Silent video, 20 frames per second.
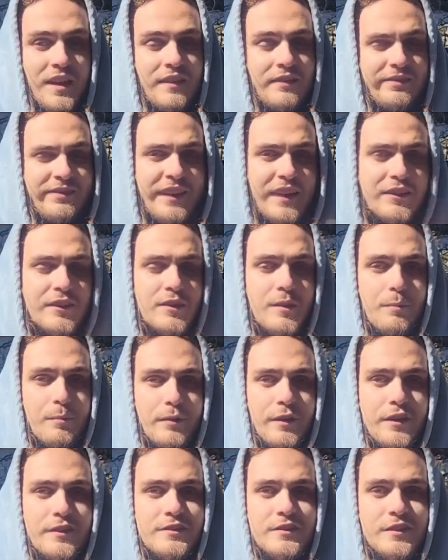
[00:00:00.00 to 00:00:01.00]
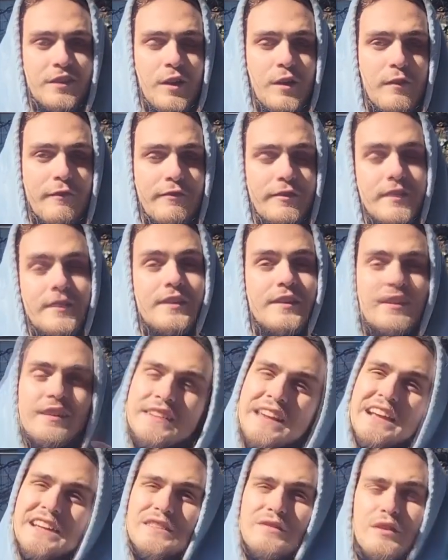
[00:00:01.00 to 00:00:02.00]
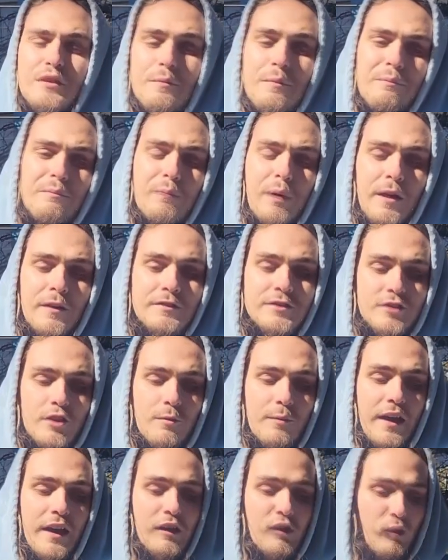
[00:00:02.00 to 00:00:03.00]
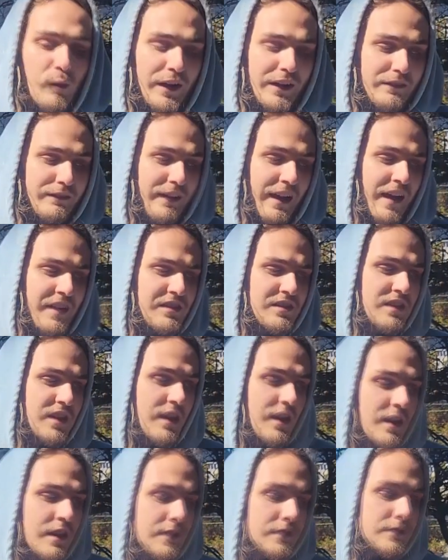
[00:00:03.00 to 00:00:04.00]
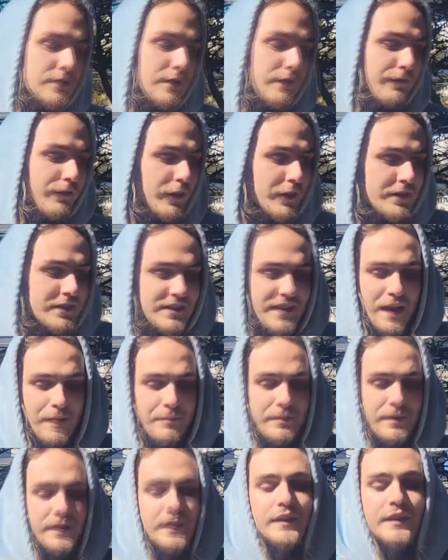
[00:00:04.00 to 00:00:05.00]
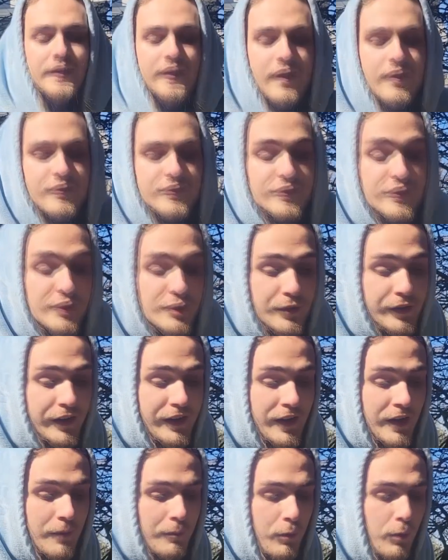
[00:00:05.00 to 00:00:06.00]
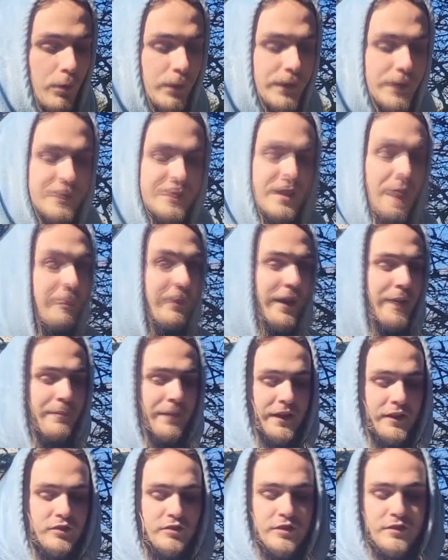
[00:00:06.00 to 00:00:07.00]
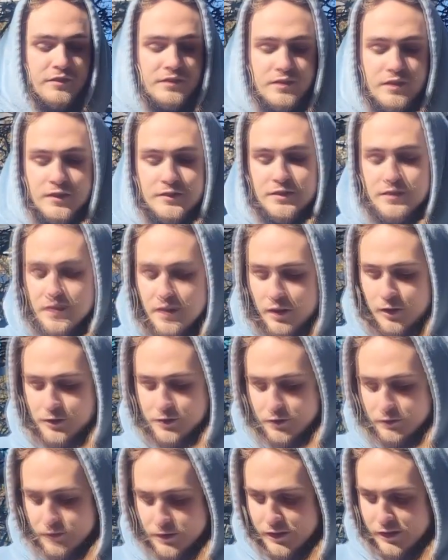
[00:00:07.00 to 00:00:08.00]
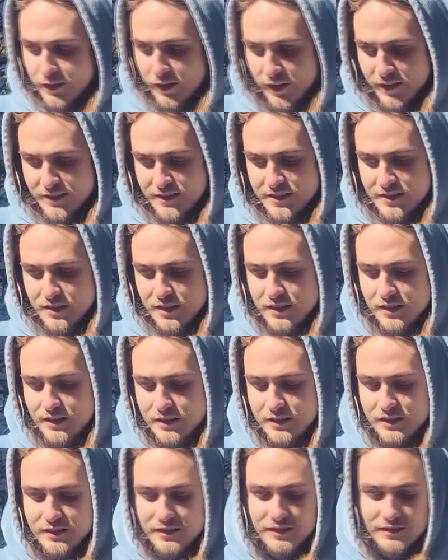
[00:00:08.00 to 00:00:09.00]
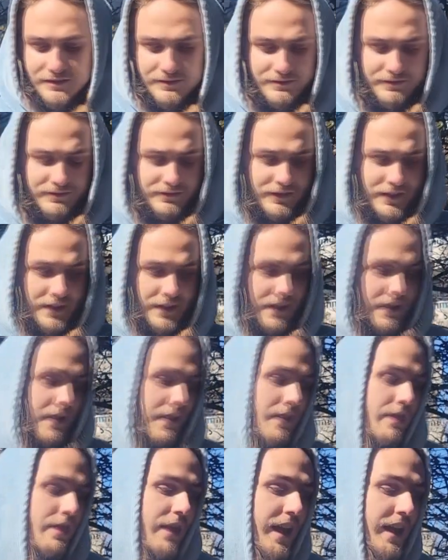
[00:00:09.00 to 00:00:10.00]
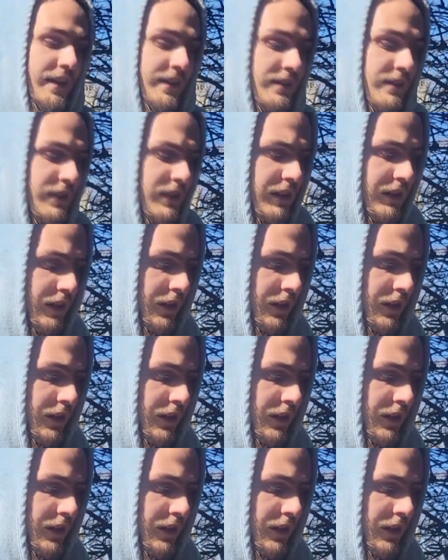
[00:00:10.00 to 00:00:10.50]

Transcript: Now that the prayers are over, the next few parts go by quite fast. So the first step is to pour out some libations onto the altar for the gods. Then